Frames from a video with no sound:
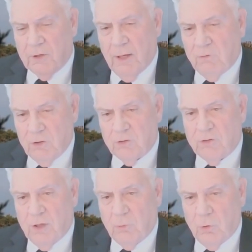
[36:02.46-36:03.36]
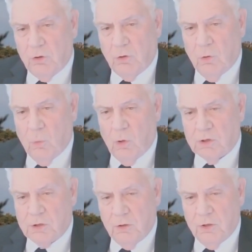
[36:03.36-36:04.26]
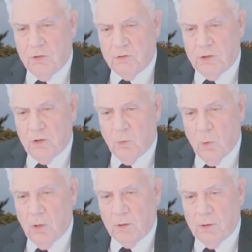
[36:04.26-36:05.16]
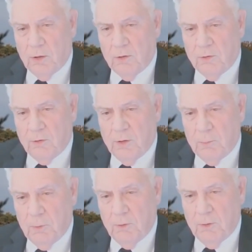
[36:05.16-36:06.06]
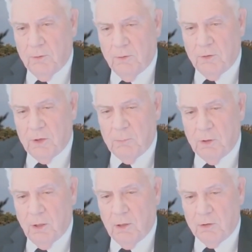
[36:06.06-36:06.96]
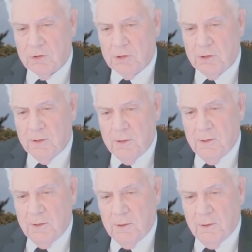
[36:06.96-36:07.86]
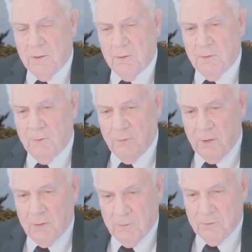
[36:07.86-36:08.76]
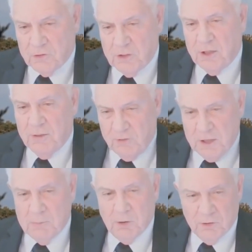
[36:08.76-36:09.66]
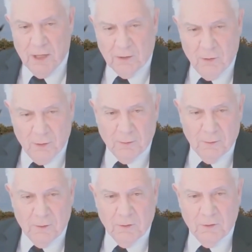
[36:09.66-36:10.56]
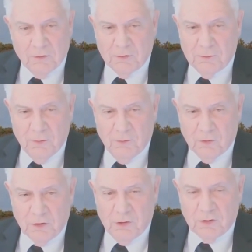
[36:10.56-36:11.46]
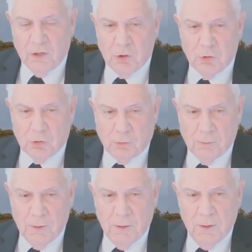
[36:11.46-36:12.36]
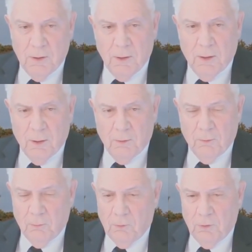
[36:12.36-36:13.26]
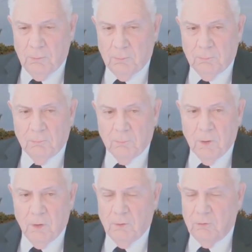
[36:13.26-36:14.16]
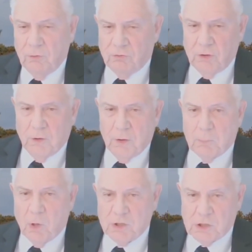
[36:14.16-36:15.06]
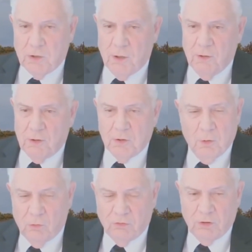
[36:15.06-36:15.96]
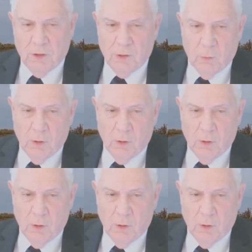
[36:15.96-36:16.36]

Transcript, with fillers: obvious that when you go to Washington D.C., you're walking into the demonology, uh, the, the city of demons. I call it. it it's there's, it's unusual. Uh, you, you feel a depression there that you don't feel anywhere